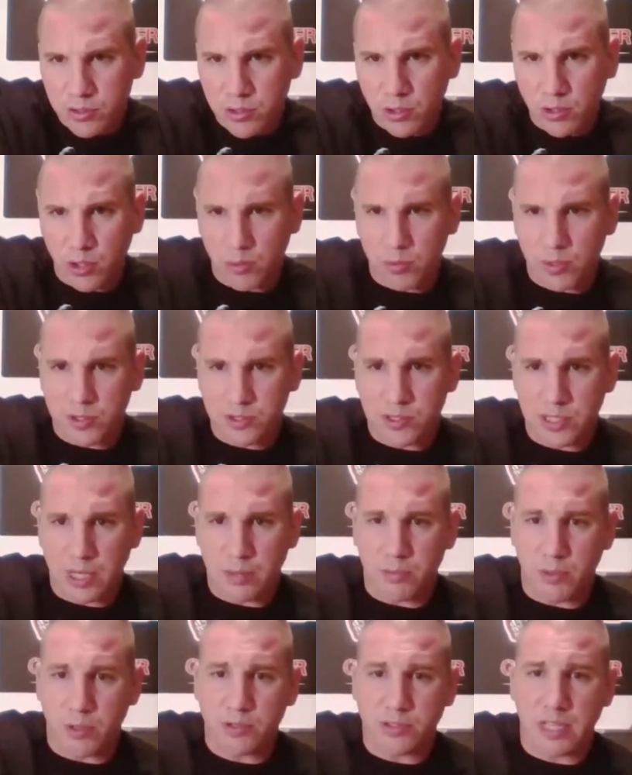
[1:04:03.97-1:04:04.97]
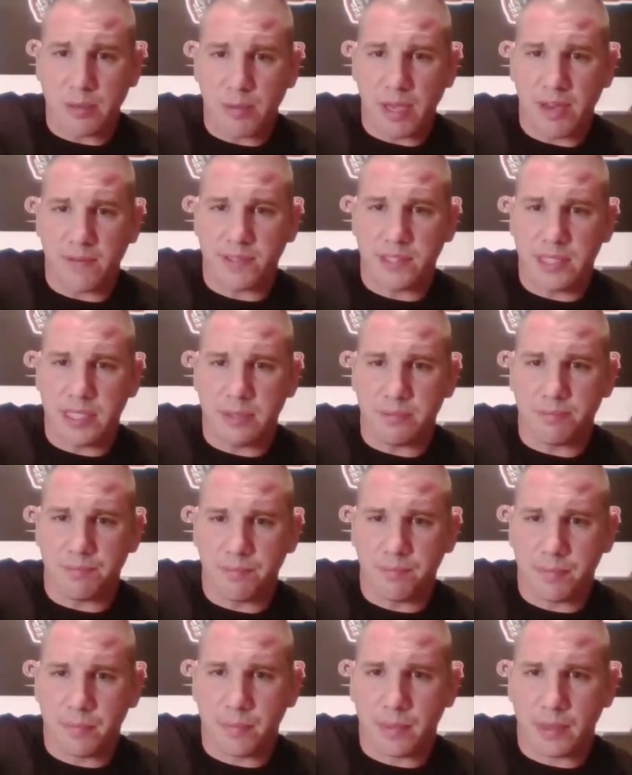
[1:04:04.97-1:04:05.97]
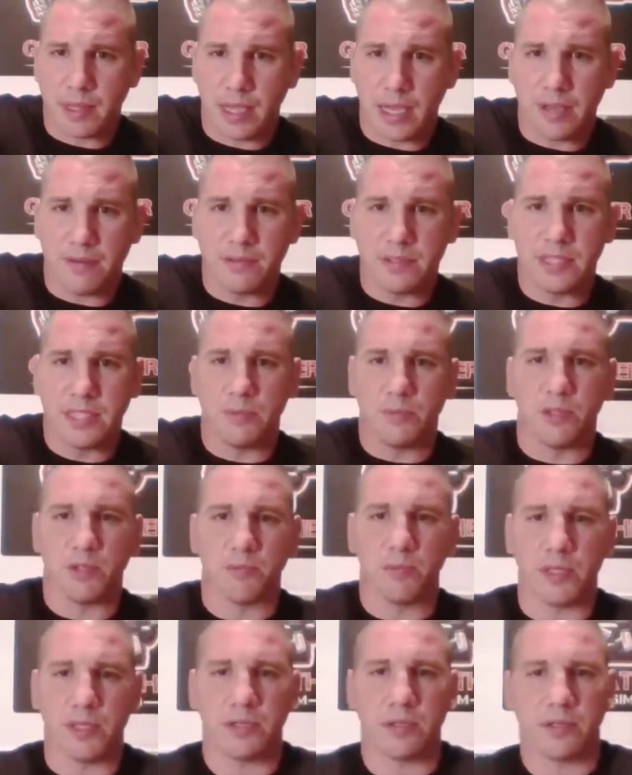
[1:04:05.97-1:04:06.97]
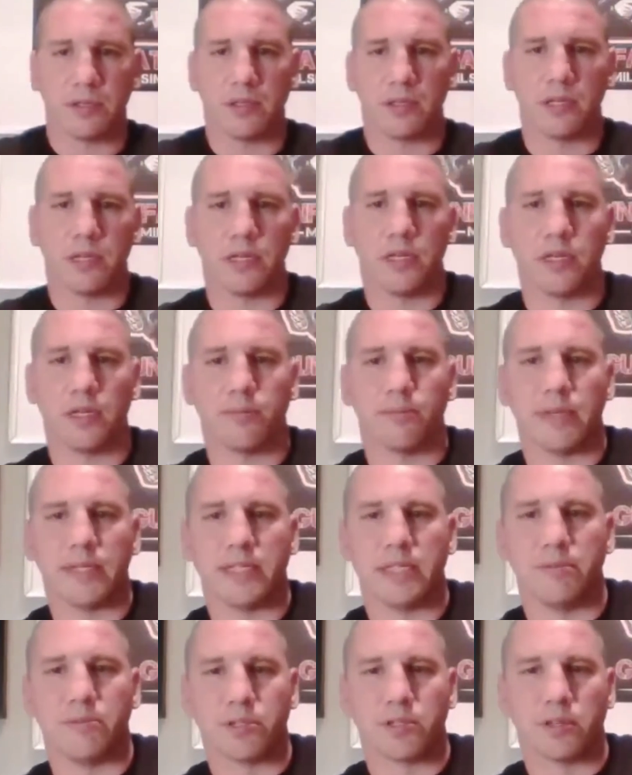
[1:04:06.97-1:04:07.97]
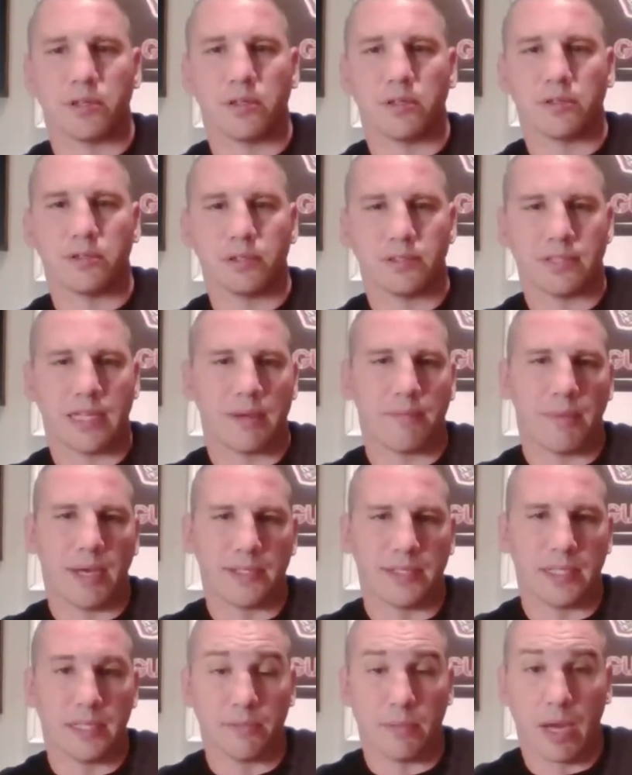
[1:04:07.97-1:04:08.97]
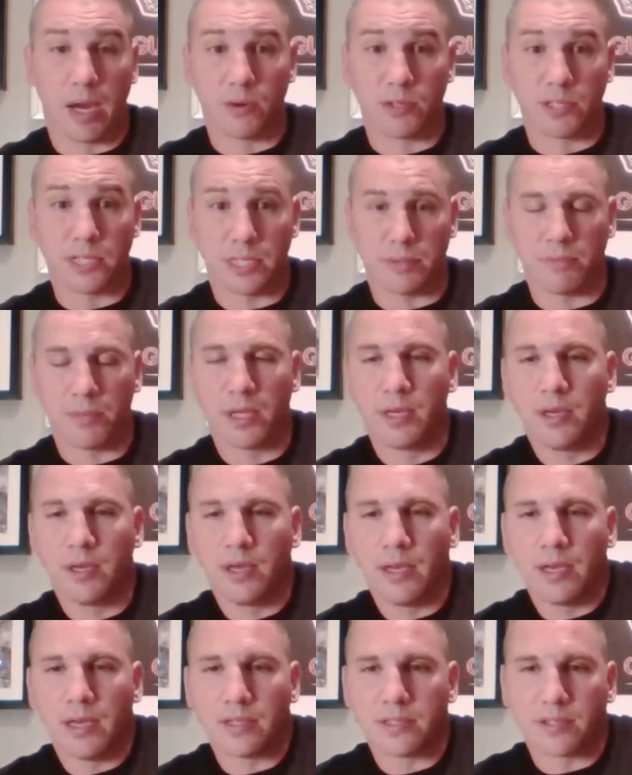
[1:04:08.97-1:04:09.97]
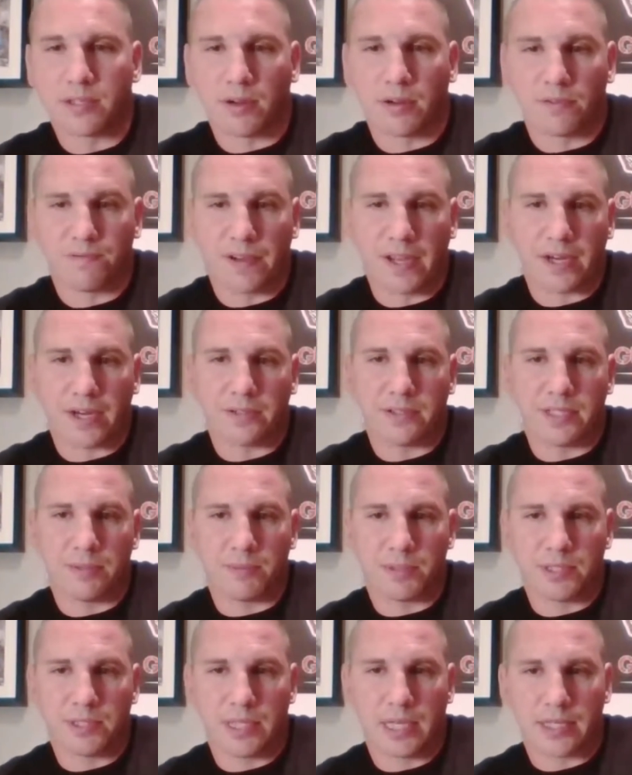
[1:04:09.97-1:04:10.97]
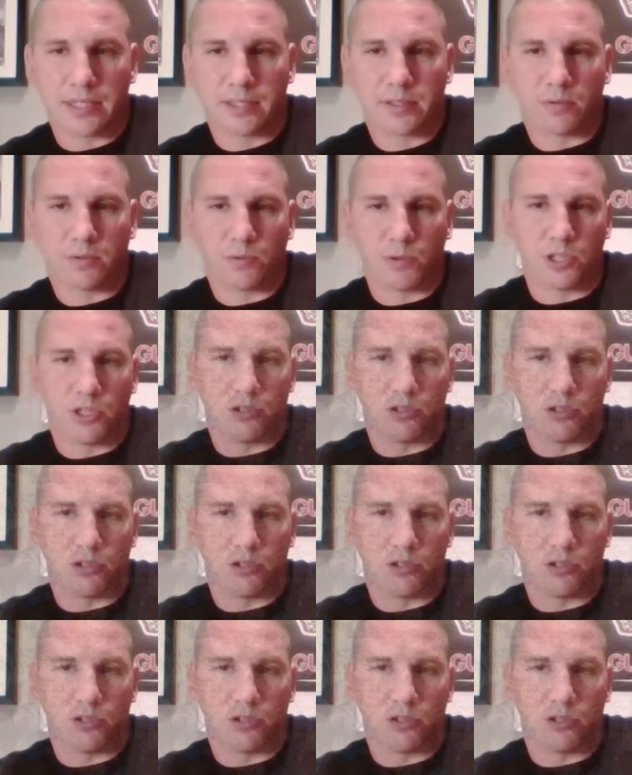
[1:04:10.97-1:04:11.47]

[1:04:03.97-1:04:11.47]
solo most of the time? Most of the time I have a team. I have a team with me. My team's called, it's not my team, our team. It's called Fire Team 6. We